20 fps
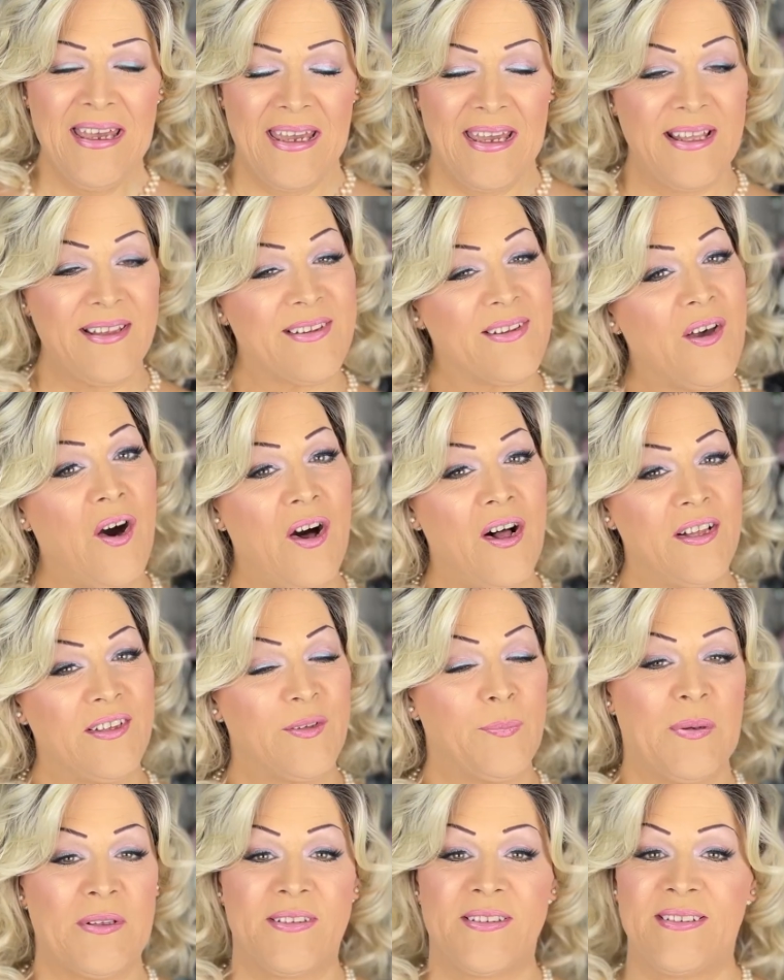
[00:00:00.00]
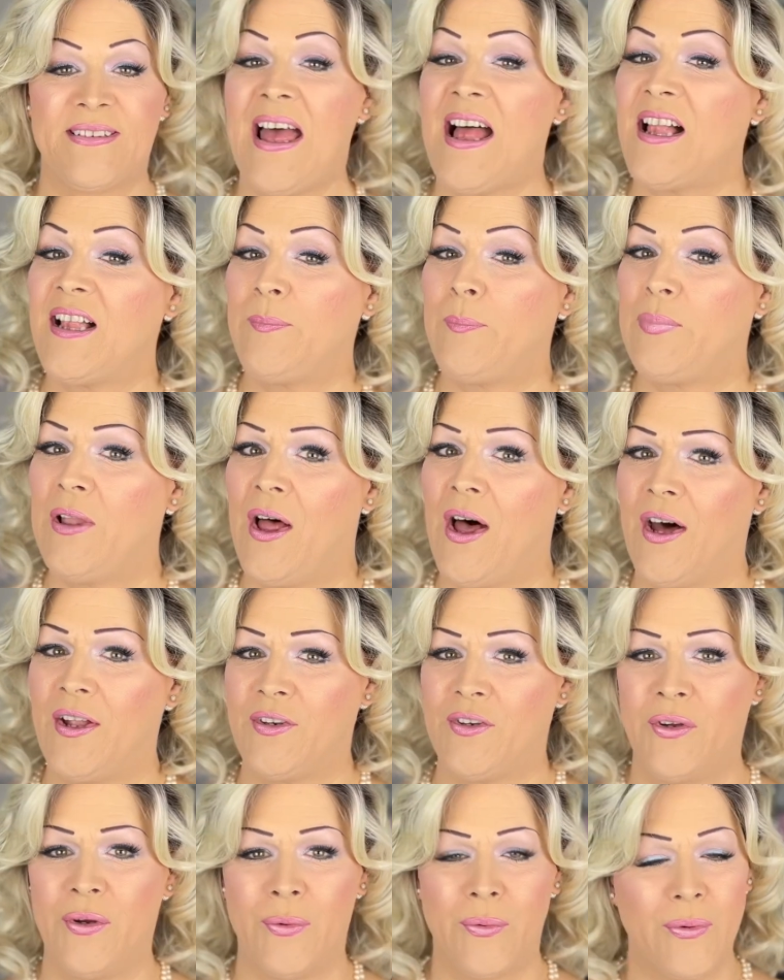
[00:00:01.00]
It's called Pastel
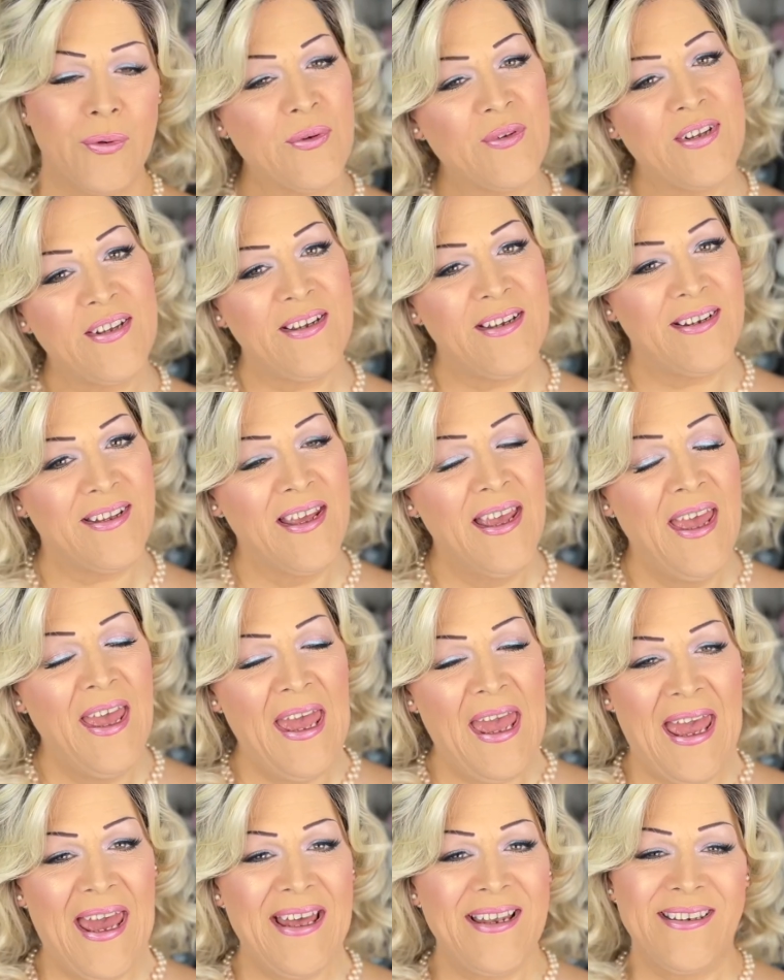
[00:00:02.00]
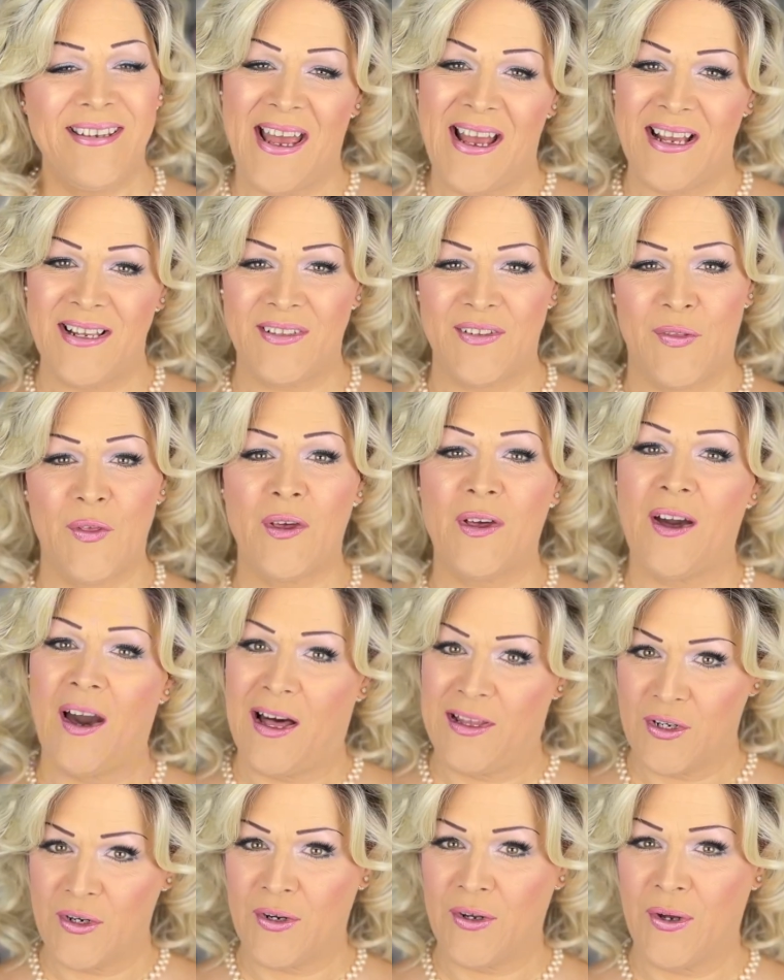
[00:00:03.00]
Blonde Rooted and has the
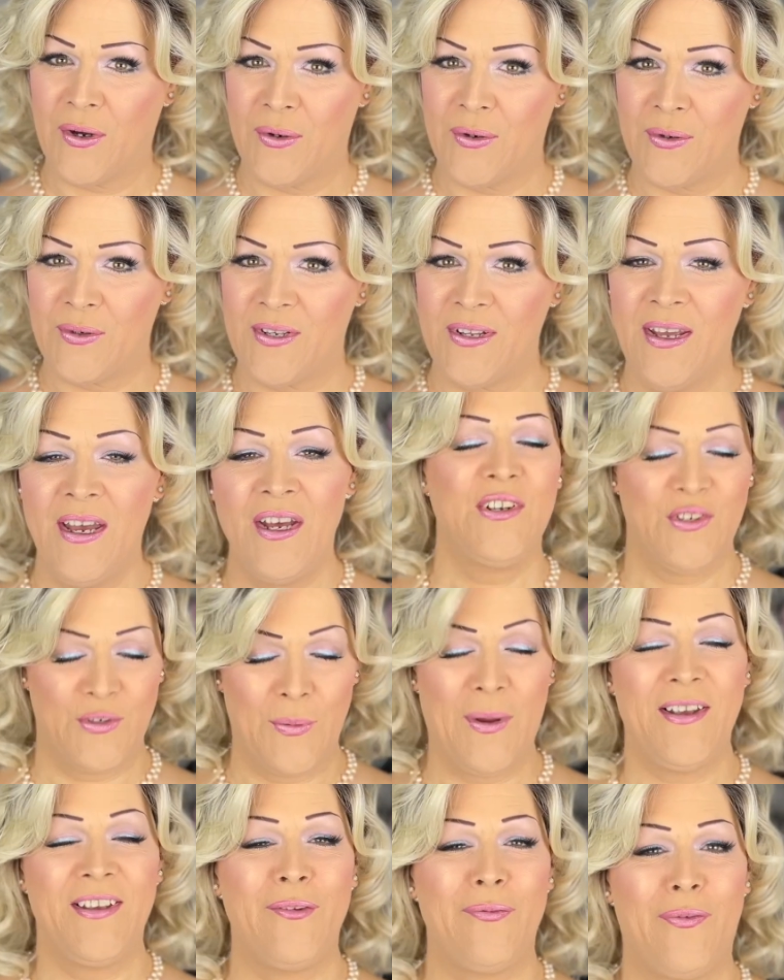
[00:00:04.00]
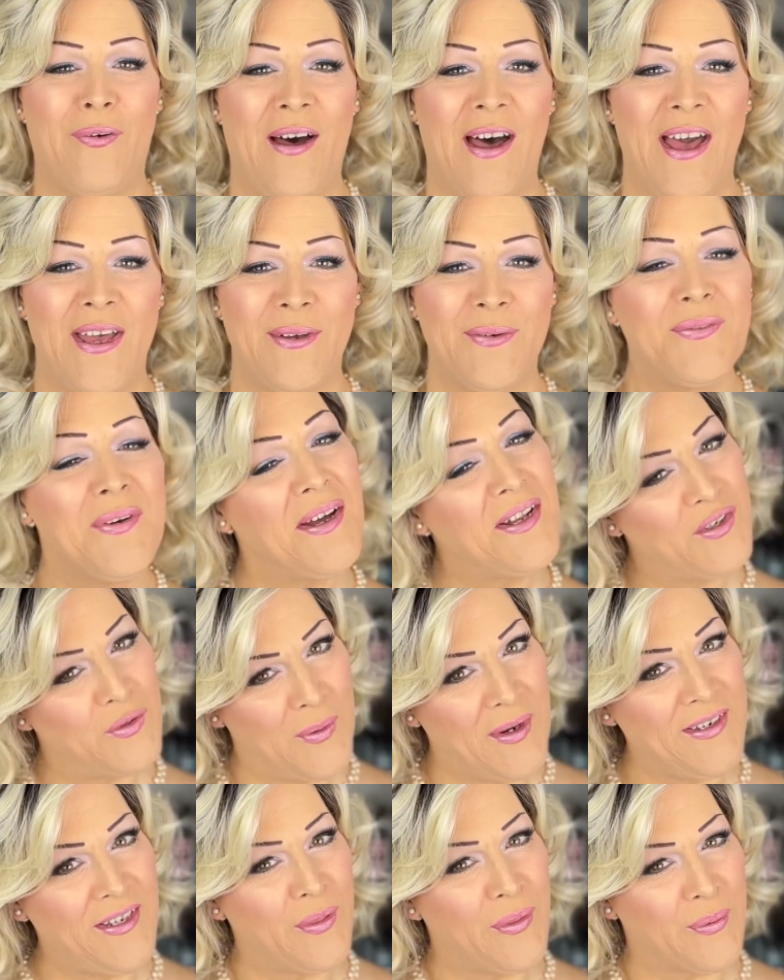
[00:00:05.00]
color code
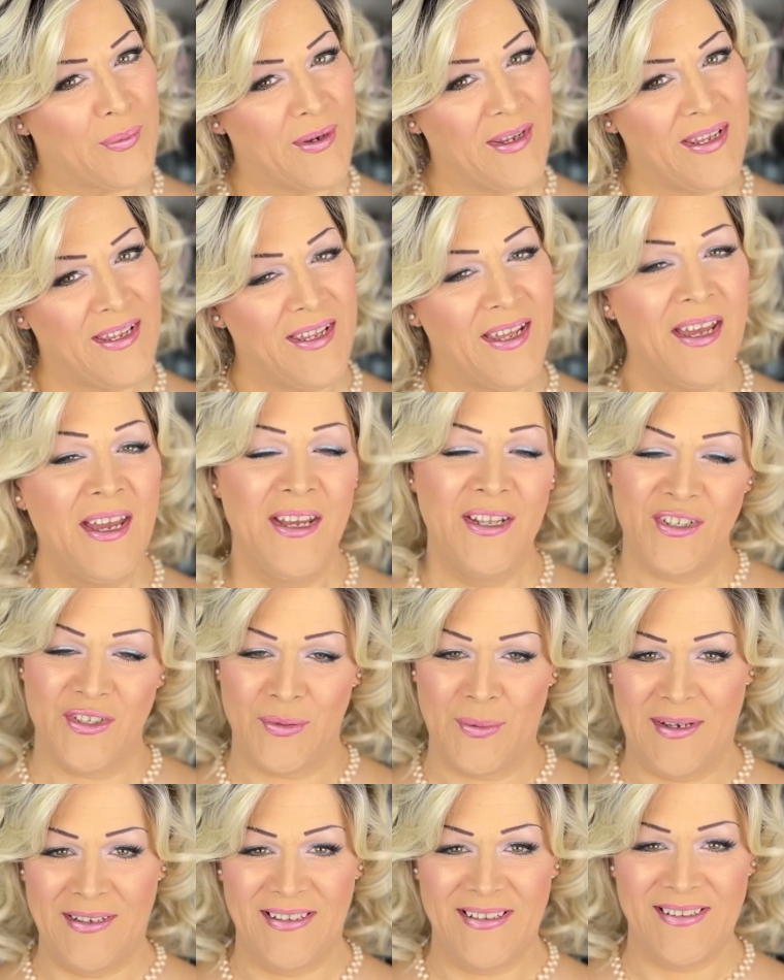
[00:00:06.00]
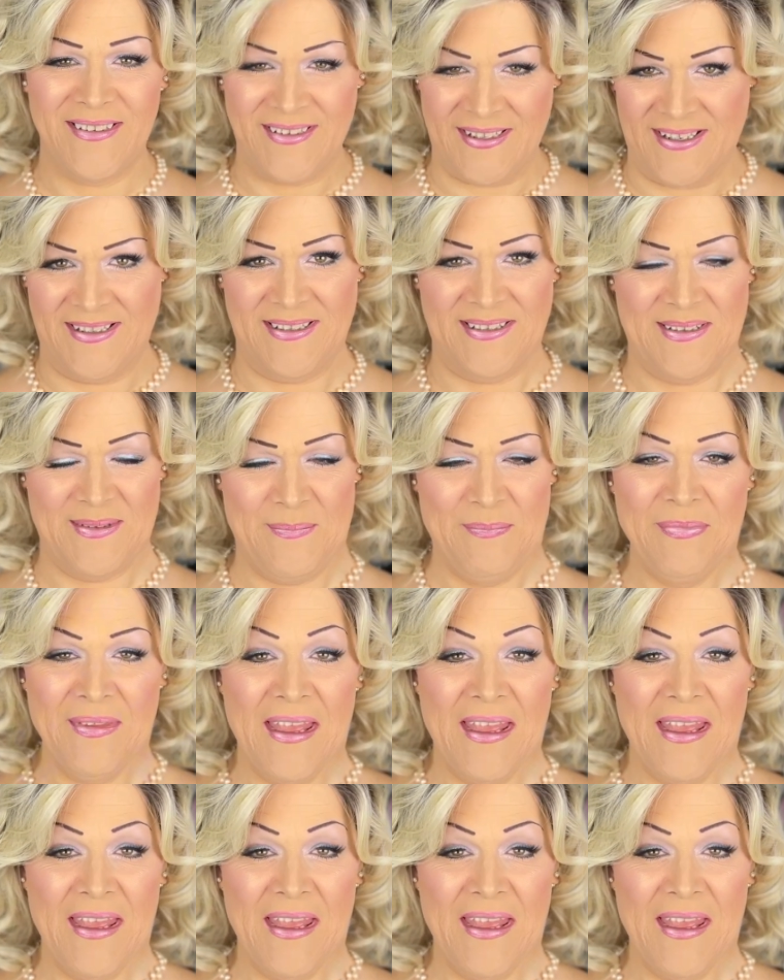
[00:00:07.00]
252326.